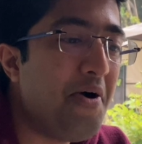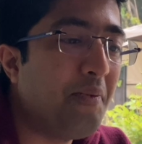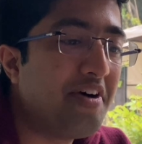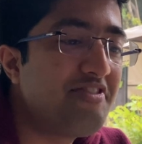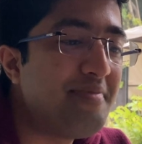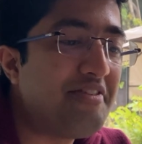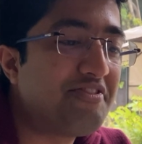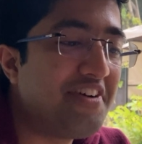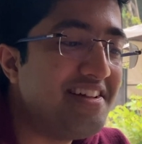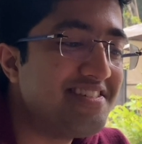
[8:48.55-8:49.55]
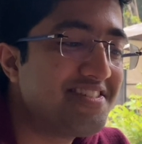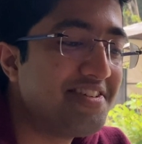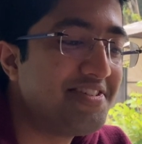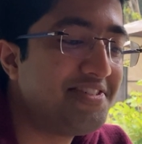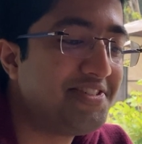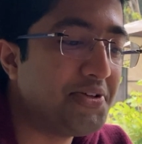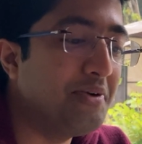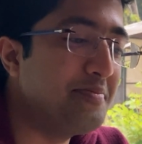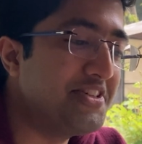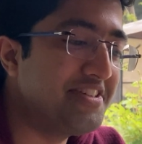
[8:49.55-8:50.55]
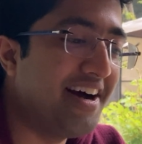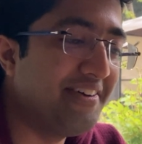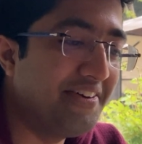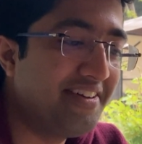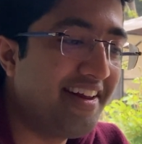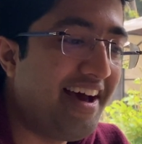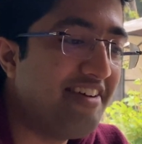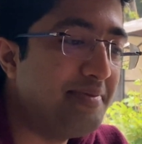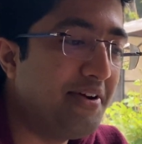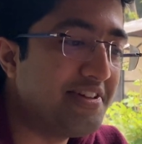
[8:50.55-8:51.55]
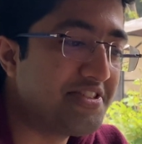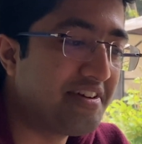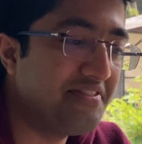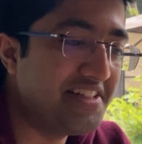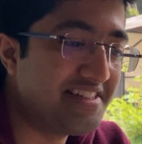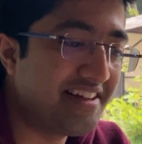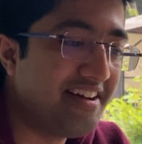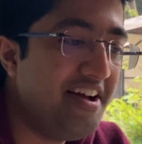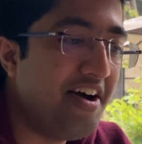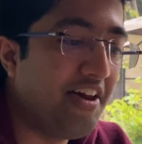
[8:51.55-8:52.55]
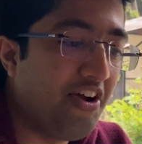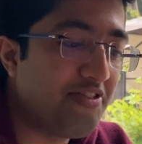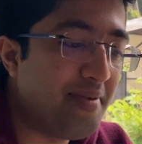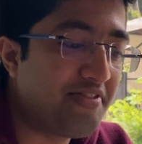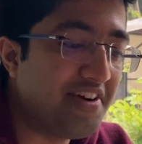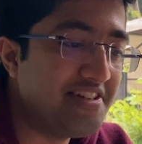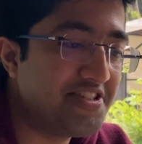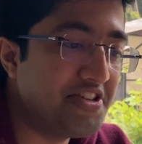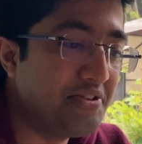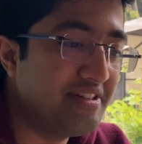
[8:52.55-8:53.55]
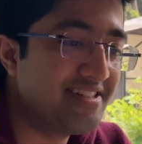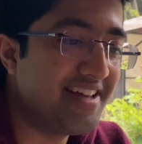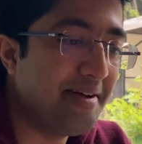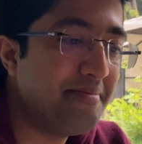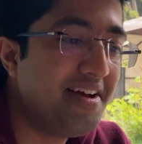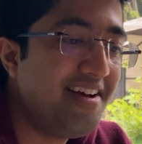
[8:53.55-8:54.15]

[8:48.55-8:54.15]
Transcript: one of my friends told me to download, and I've been also convincing a lot of my friends to do the same.